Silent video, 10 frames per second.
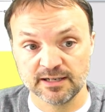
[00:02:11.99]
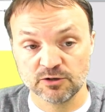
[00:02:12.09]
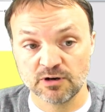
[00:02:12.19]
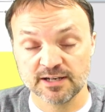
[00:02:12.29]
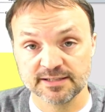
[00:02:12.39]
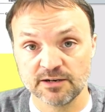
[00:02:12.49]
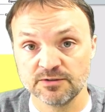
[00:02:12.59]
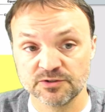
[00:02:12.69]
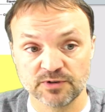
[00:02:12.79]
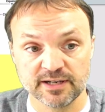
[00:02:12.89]
cross
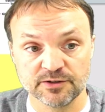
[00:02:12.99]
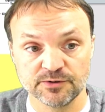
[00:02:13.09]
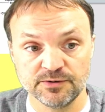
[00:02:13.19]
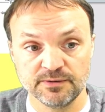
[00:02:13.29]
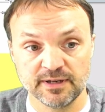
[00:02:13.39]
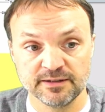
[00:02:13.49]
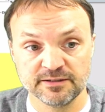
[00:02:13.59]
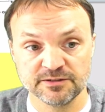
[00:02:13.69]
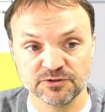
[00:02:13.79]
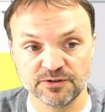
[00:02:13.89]
out, strike through the,
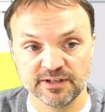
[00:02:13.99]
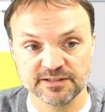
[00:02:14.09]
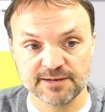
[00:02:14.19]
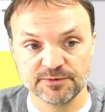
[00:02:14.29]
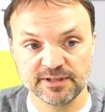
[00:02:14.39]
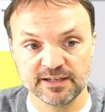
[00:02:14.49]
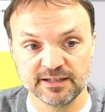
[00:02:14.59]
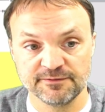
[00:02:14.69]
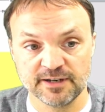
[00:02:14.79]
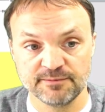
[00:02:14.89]
to show the example that
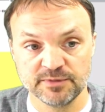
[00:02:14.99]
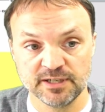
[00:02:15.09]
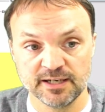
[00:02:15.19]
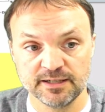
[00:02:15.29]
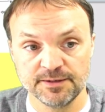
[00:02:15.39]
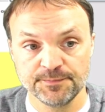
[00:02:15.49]
if I'm done.